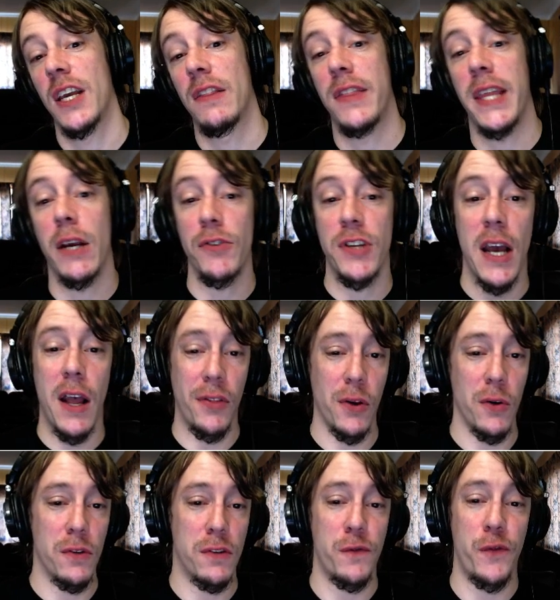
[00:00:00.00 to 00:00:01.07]
get their
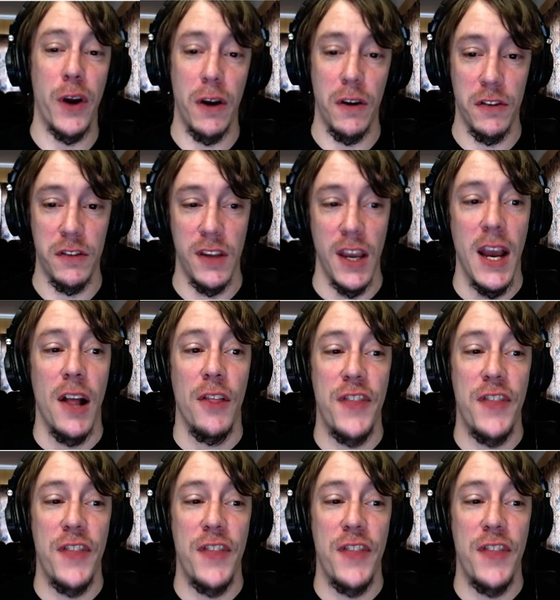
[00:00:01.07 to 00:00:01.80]
downloads first,